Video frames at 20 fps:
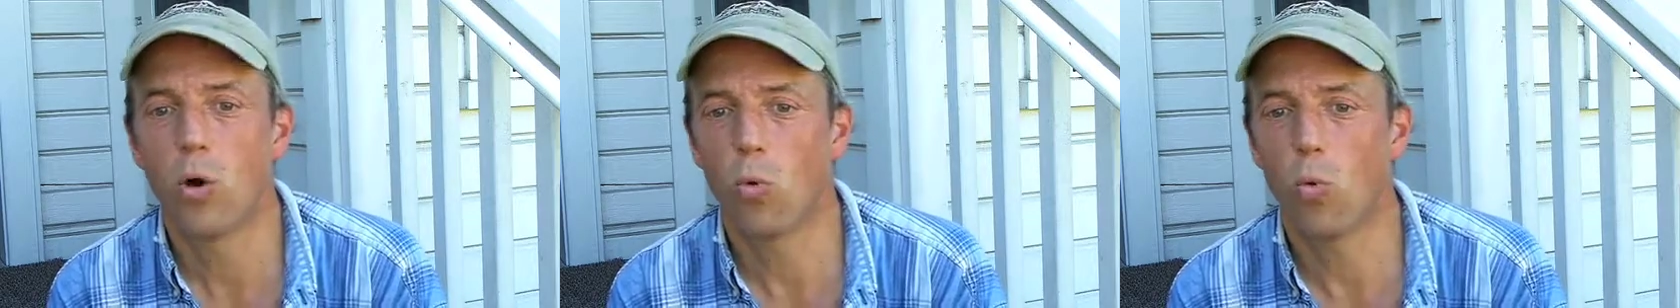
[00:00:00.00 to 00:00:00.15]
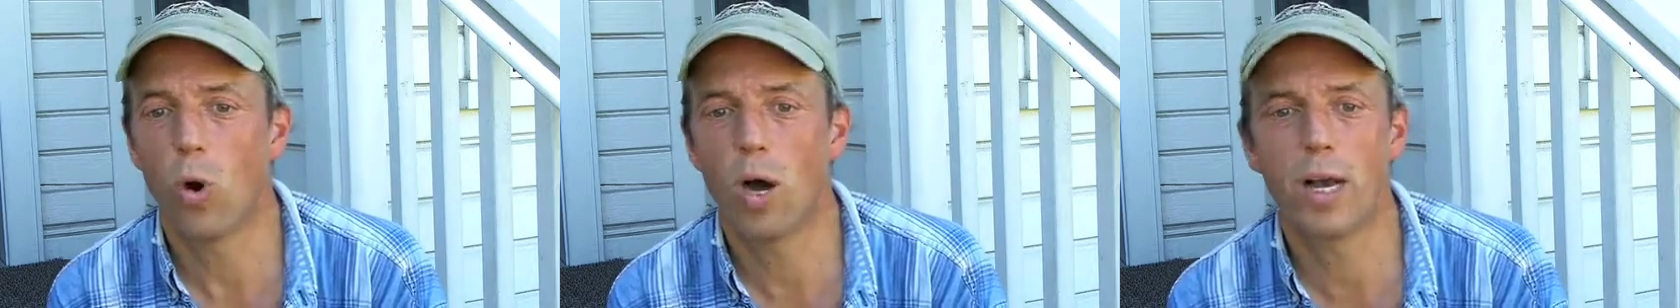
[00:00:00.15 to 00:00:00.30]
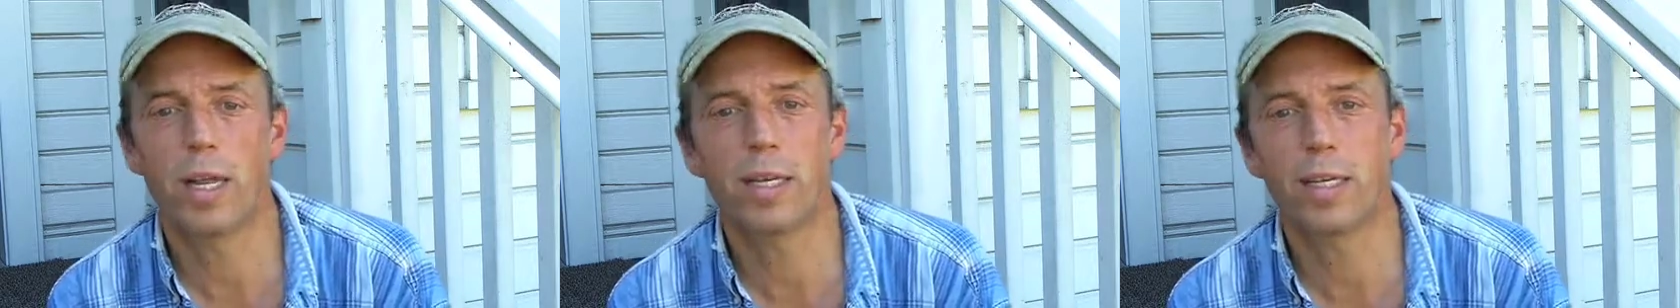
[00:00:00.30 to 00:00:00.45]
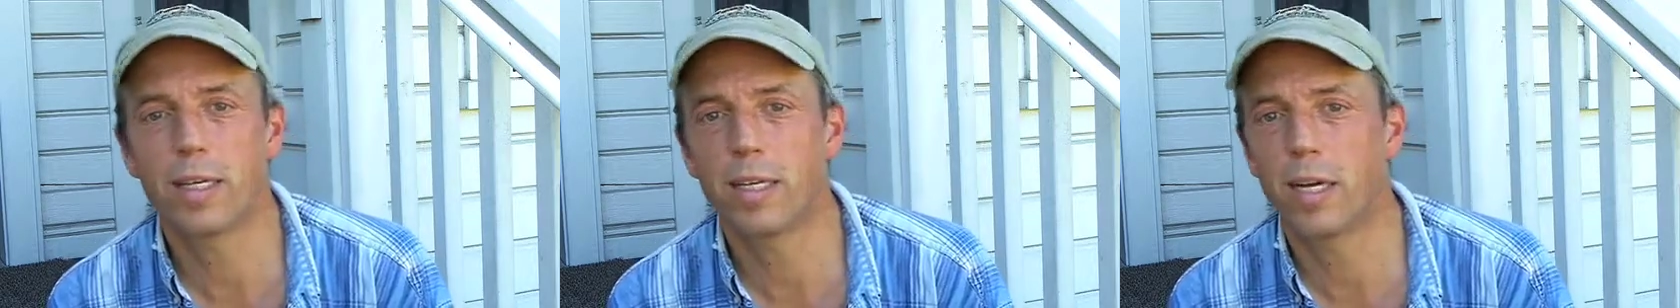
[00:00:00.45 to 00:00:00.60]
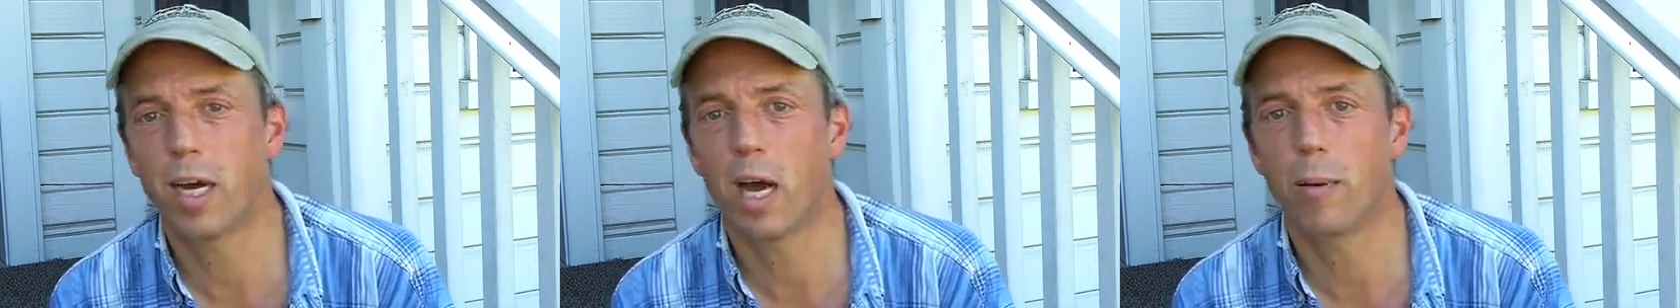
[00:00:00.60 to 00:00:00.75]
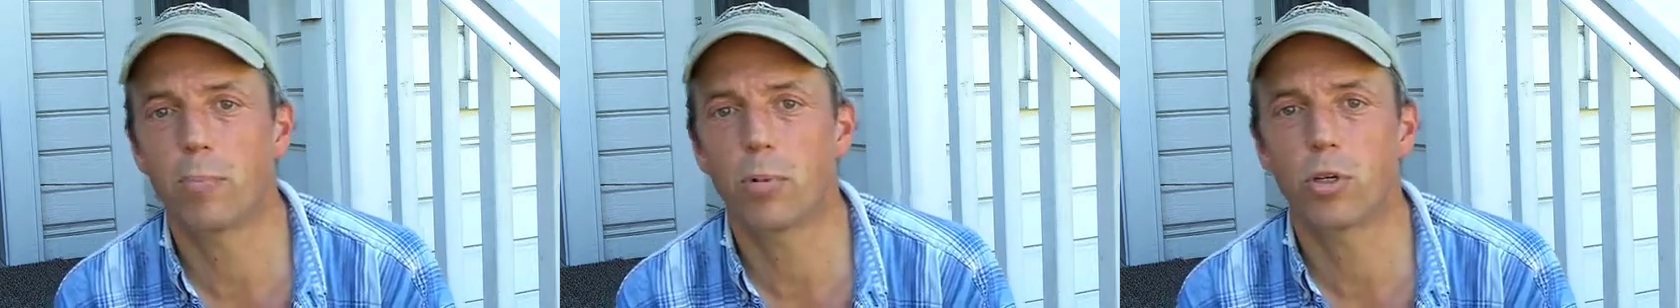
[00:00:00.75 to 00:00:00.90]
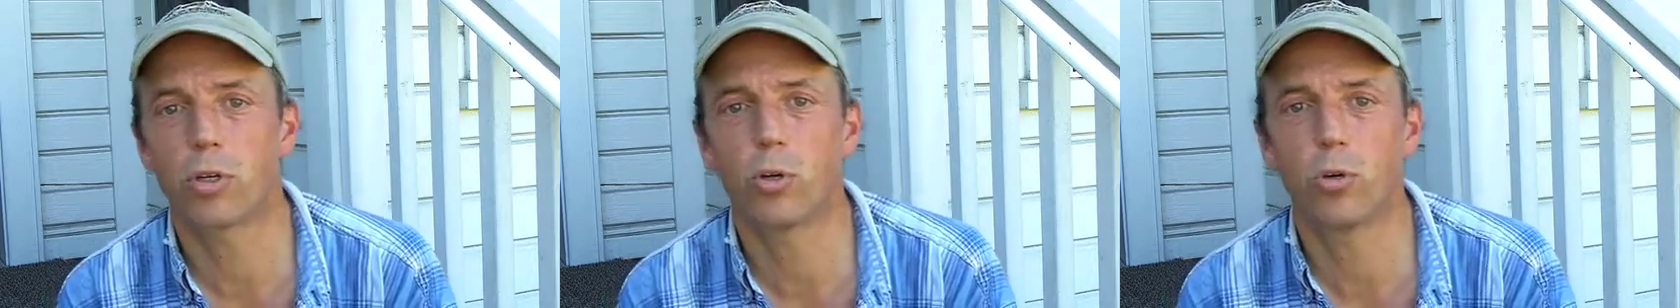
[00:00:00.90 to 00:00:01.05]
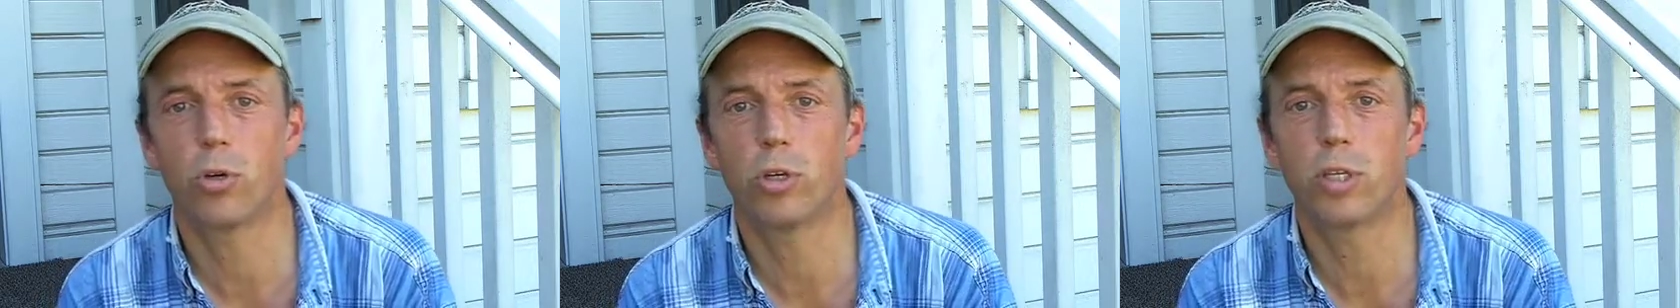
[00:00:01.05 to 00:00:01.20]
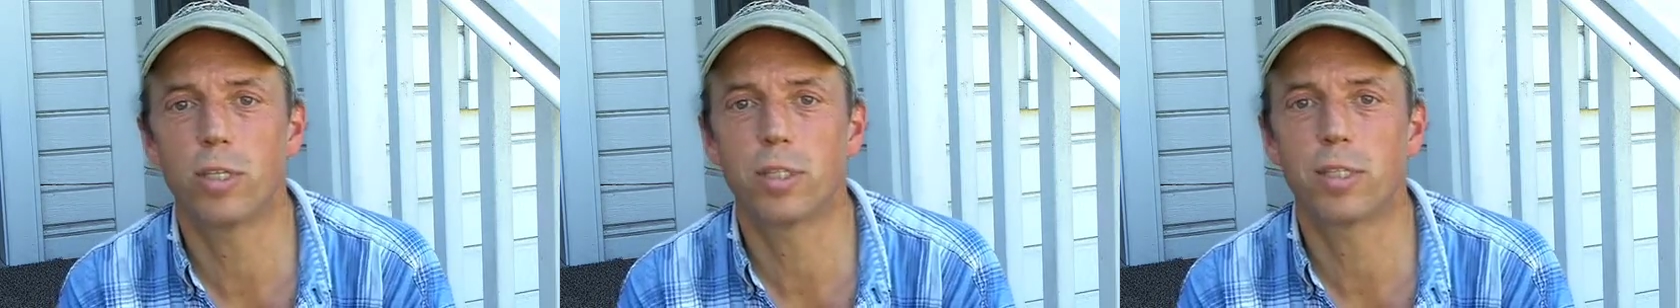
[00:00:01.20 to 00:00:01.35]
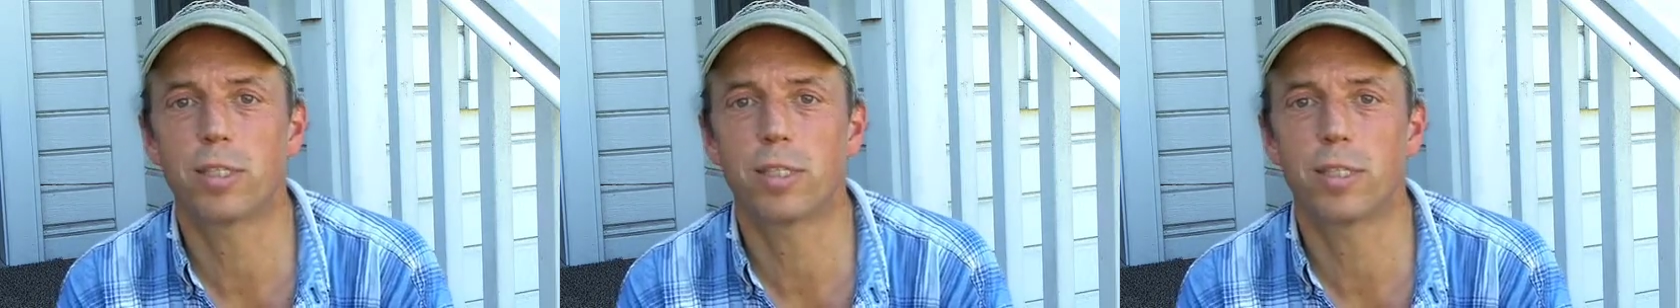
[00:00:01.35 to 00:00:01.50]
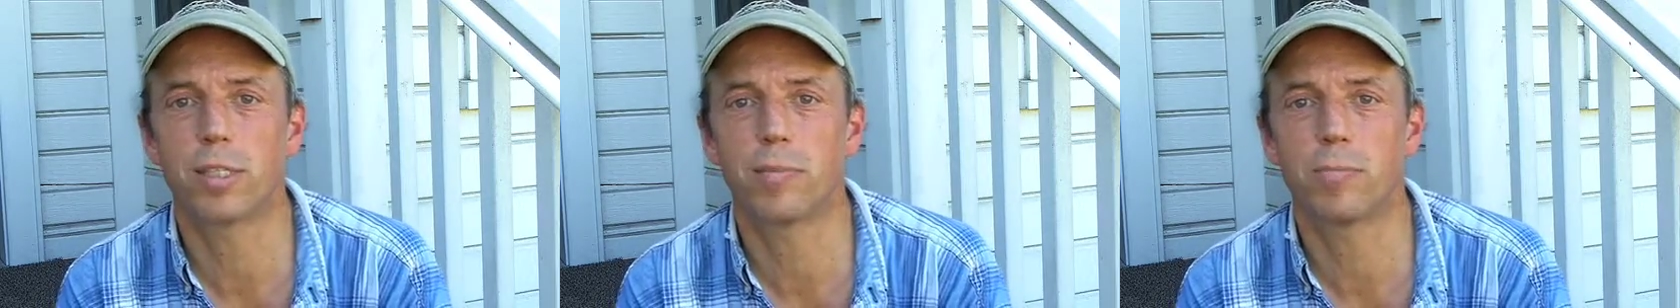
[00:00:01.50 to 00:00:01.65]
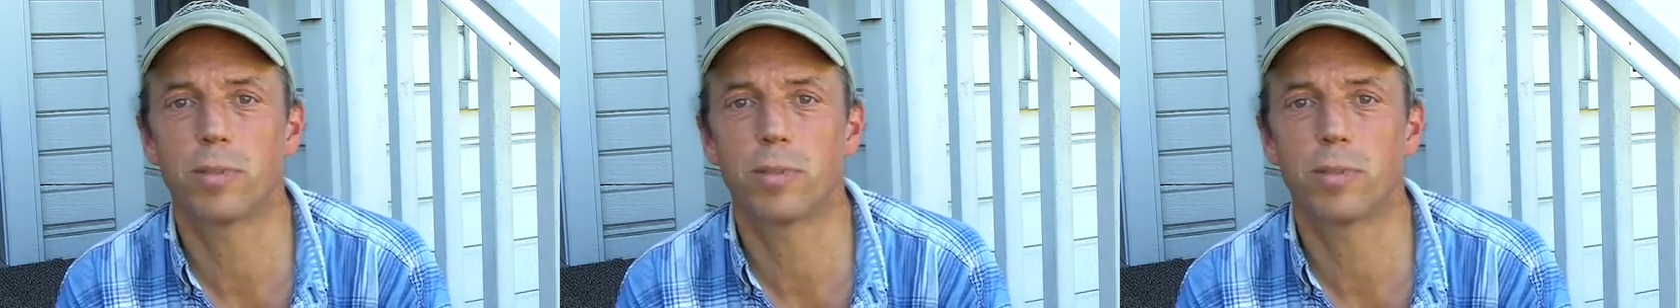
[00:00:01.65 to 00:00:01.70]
winding copper coils, uh,